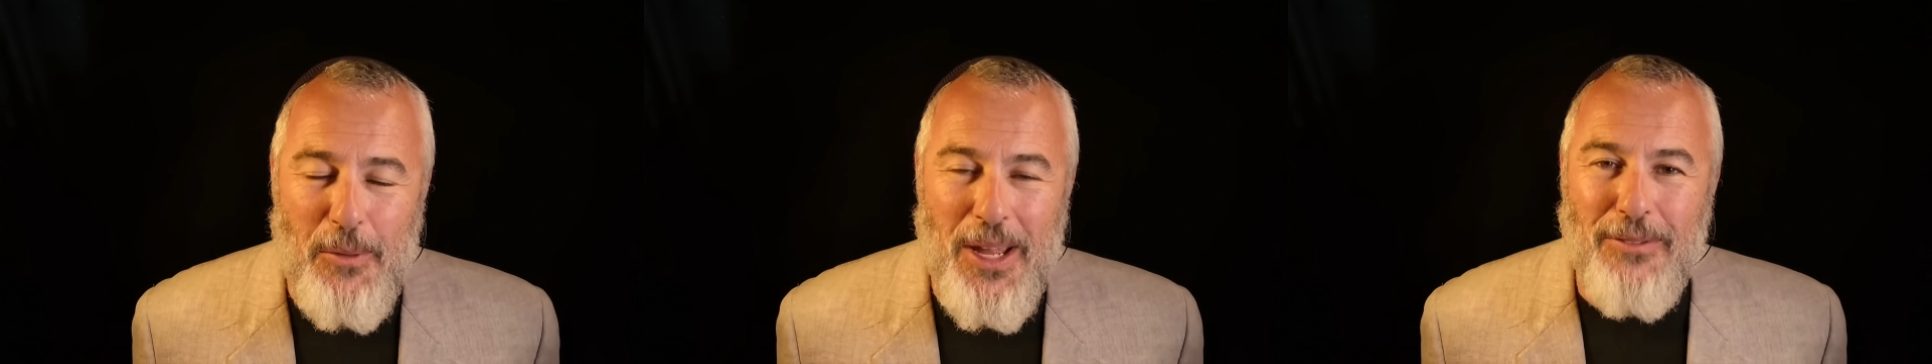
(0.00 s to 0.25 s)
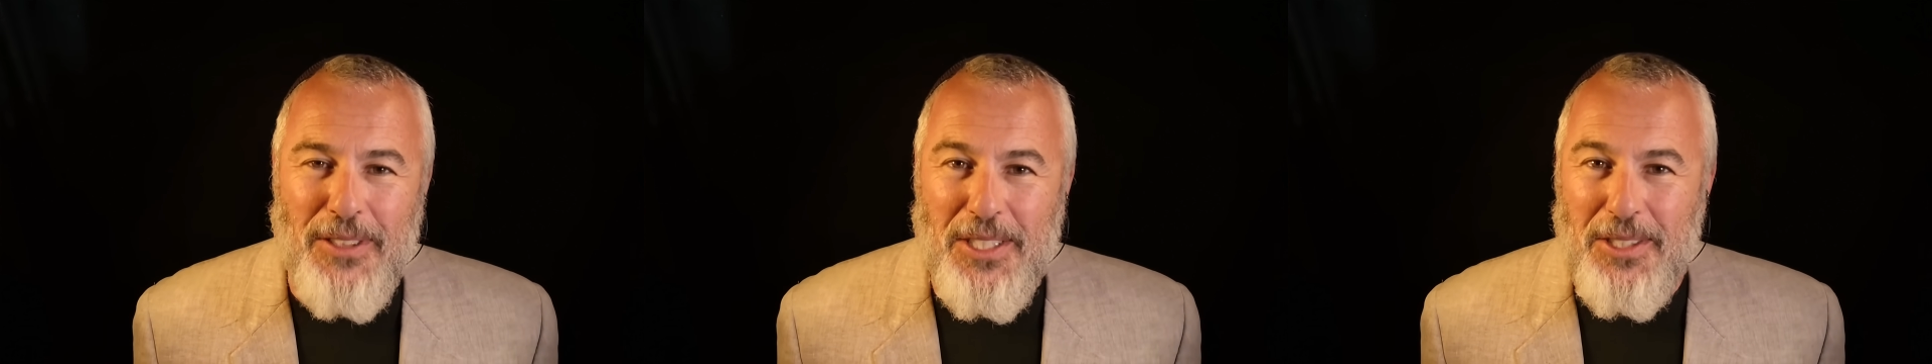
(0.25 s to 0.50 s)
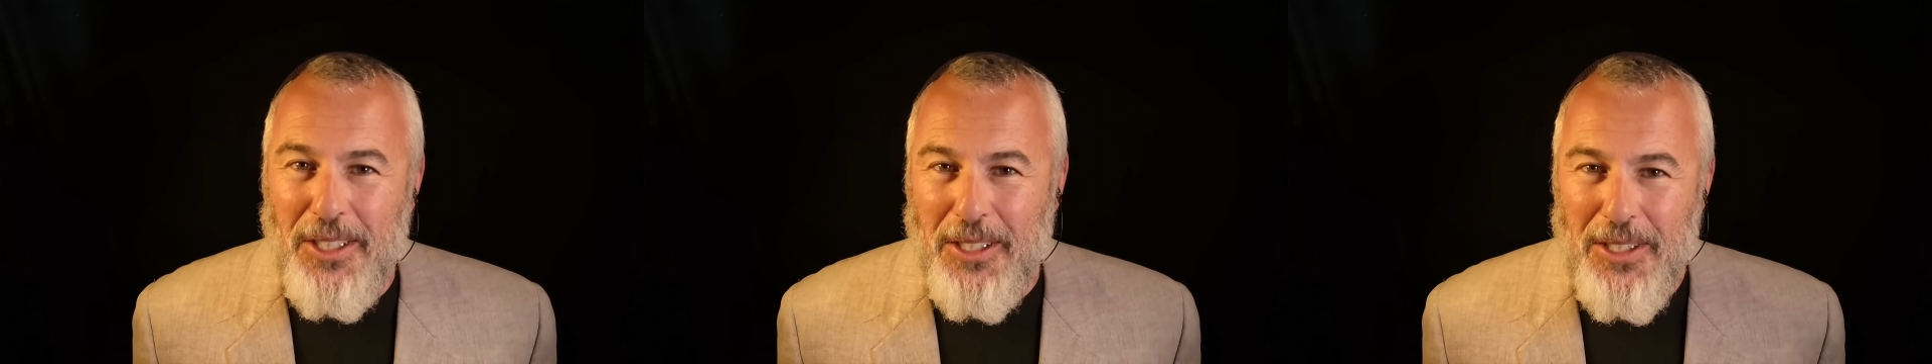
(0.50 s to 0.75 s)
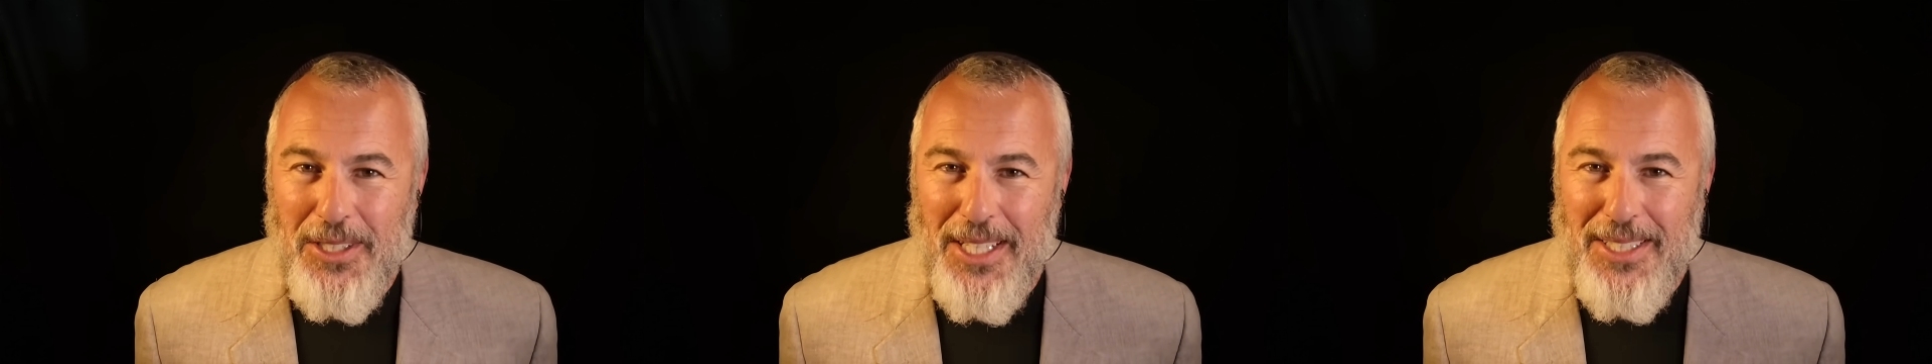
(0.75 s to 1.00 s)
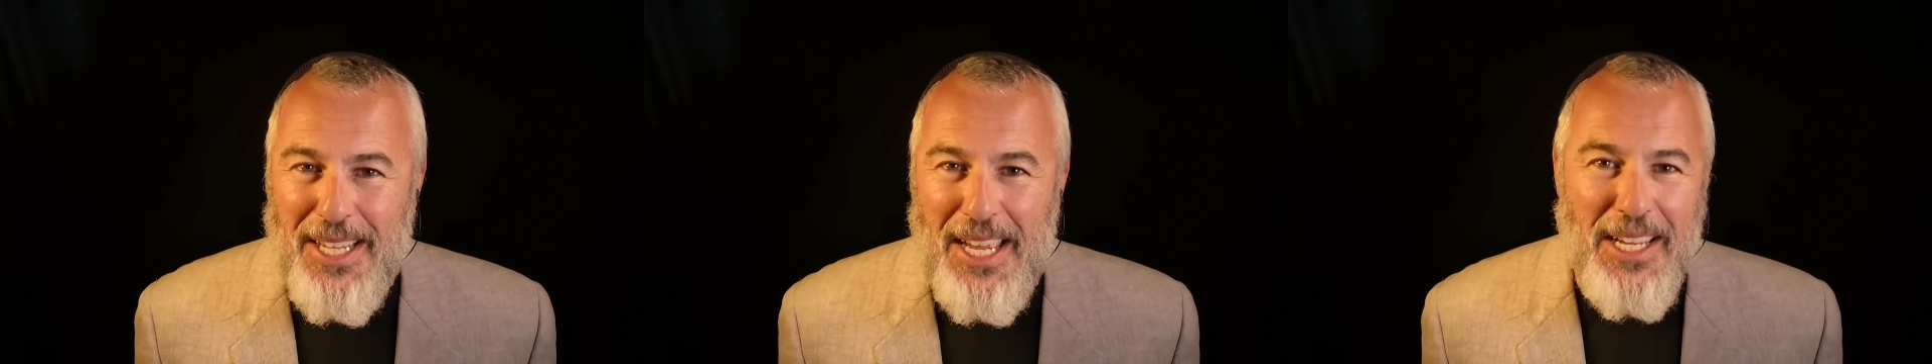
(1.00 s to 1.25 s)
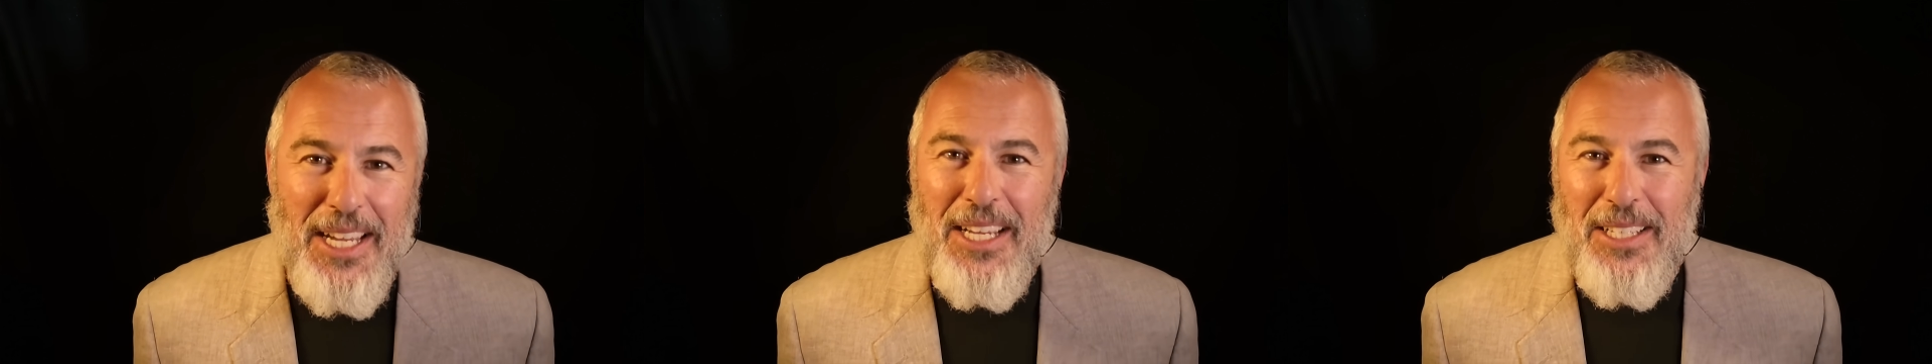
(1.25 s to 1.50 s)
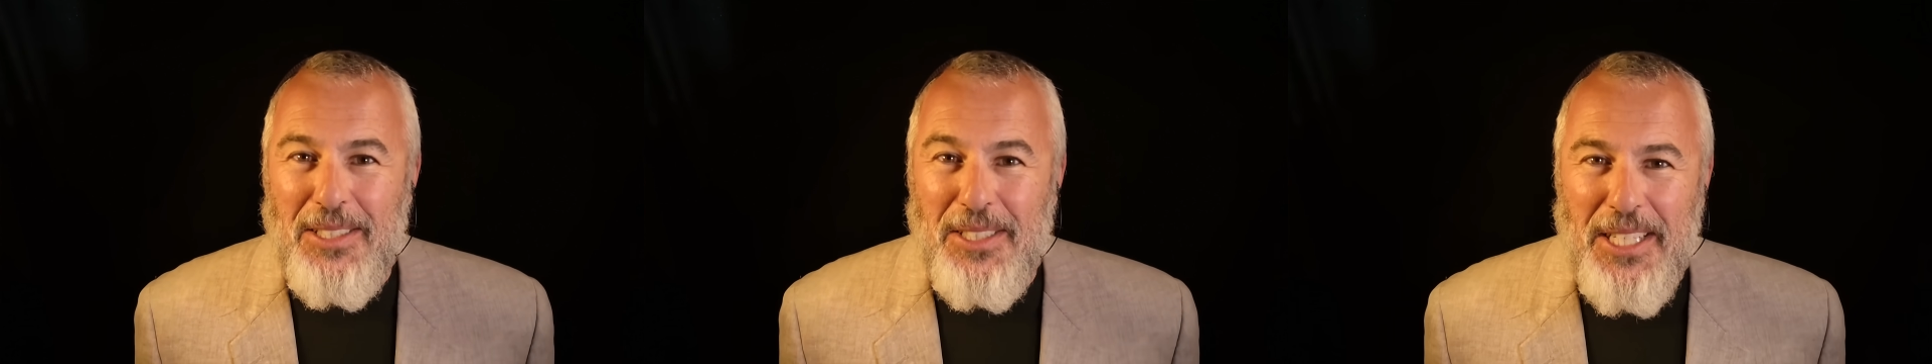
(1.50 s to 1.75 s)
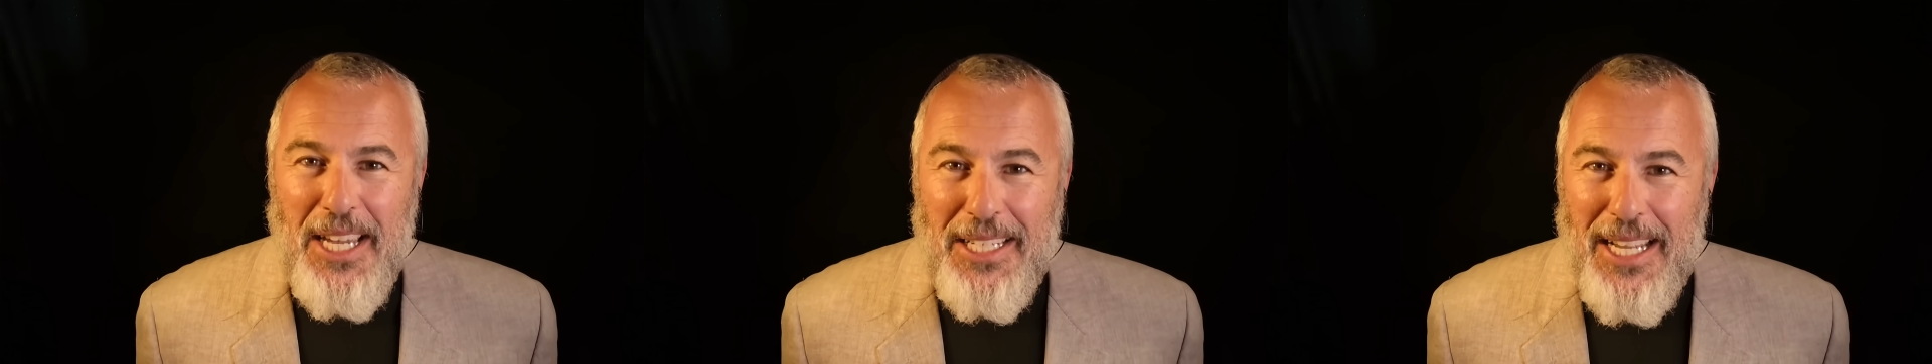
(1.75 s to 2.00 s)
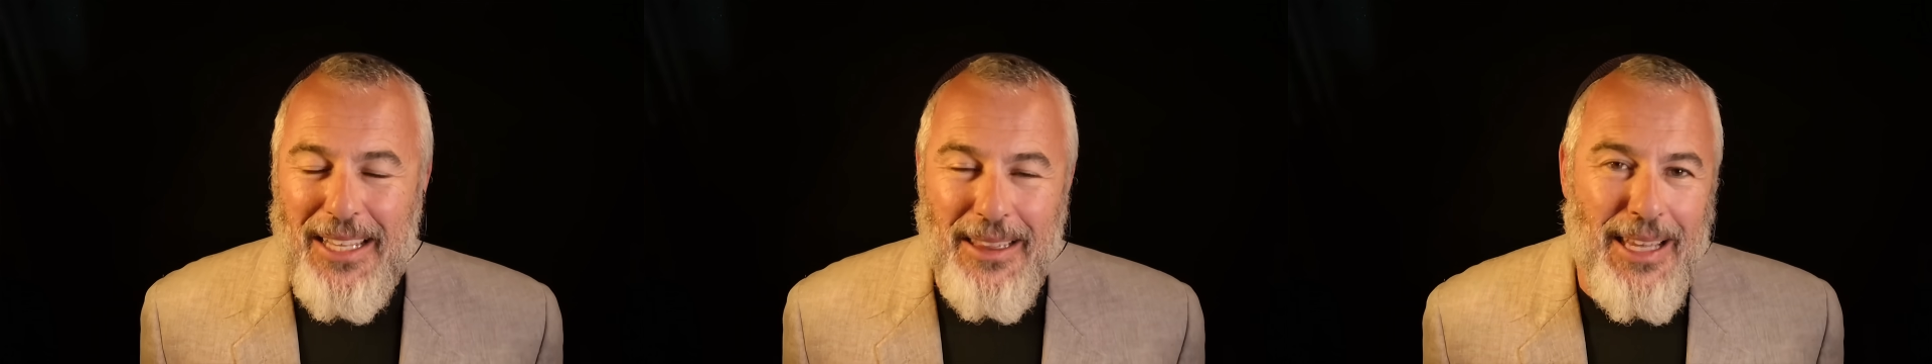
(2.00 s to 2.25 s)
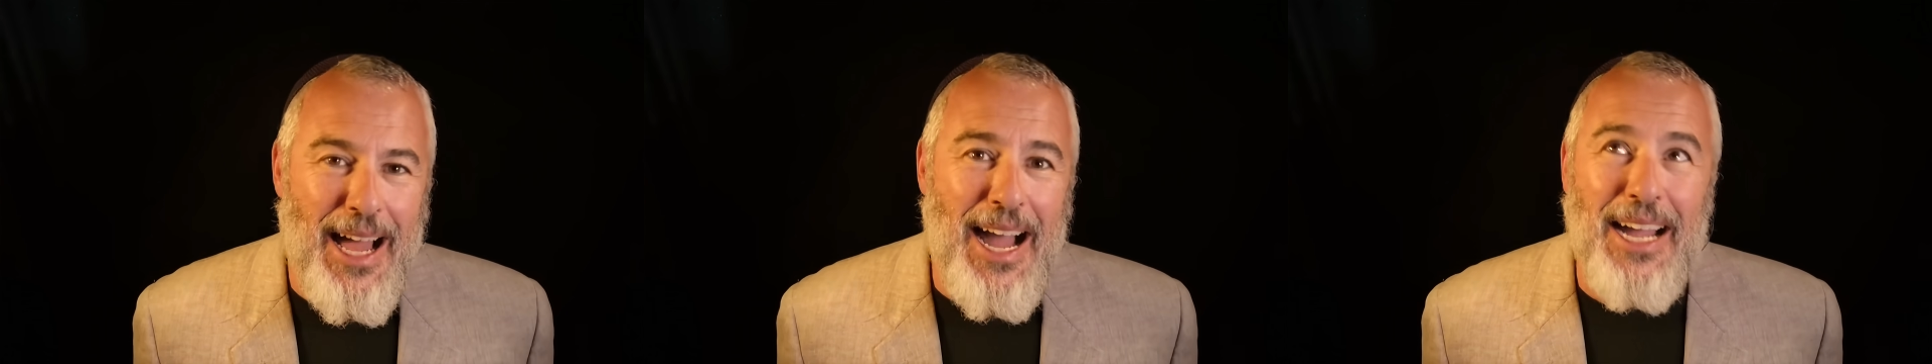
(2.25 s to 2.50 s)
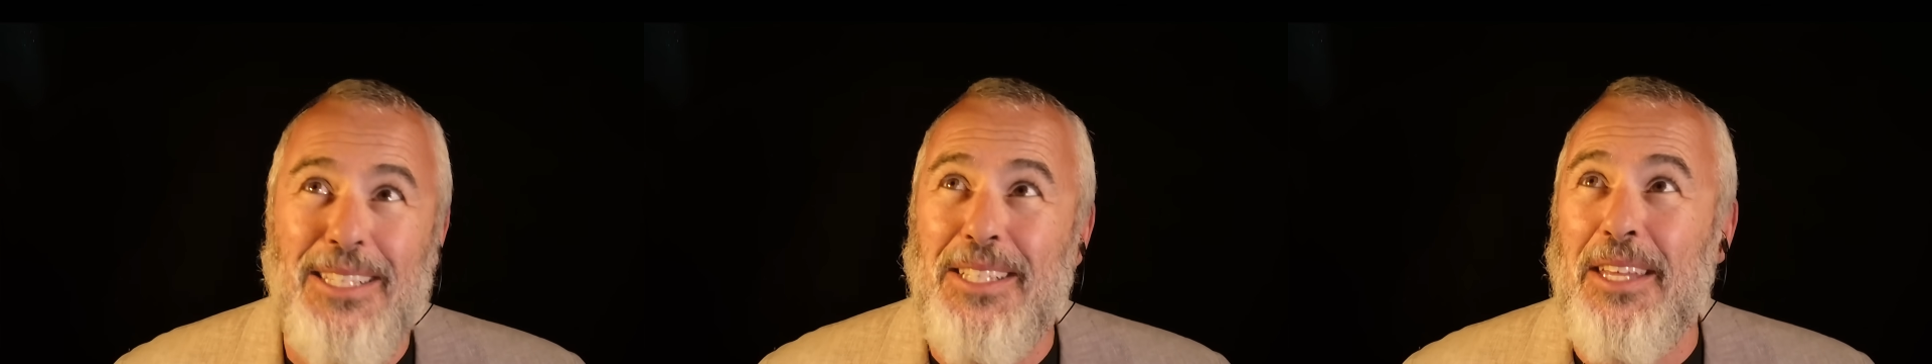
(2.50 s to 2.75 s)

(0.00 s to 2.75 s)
We have these stickers that say CNN lies.